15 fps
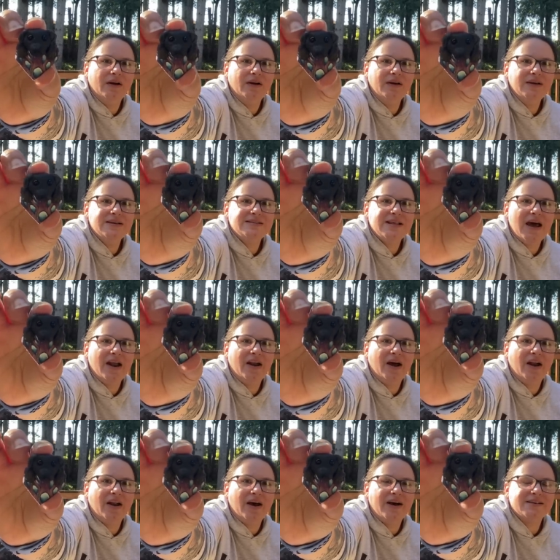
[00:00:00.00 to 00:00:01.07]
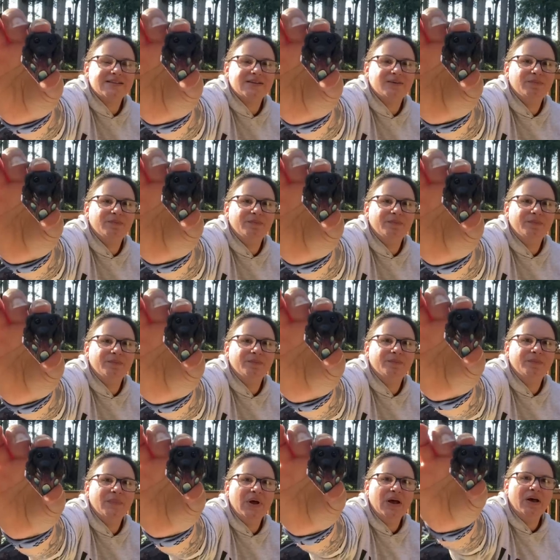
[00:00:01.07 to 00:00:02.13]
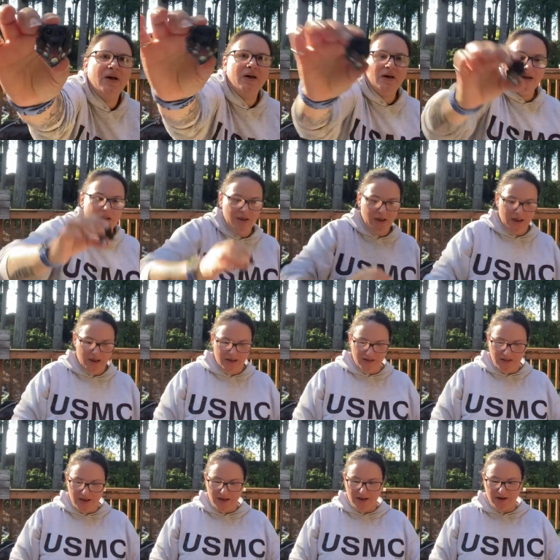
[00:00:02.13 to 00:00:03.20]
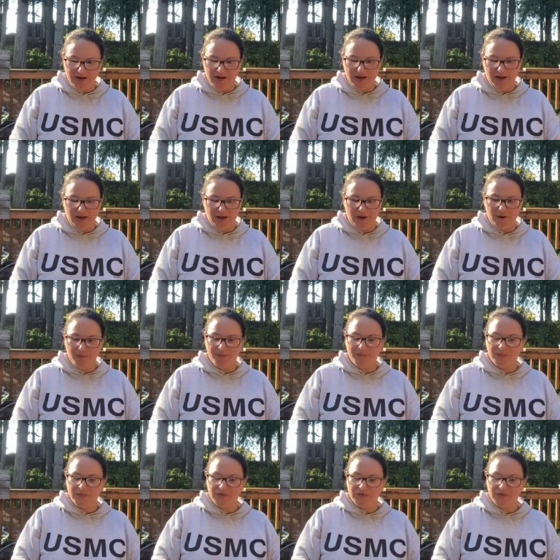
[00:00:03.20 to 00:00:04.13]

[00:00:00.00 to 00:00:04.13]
Is that not awesome? And then um,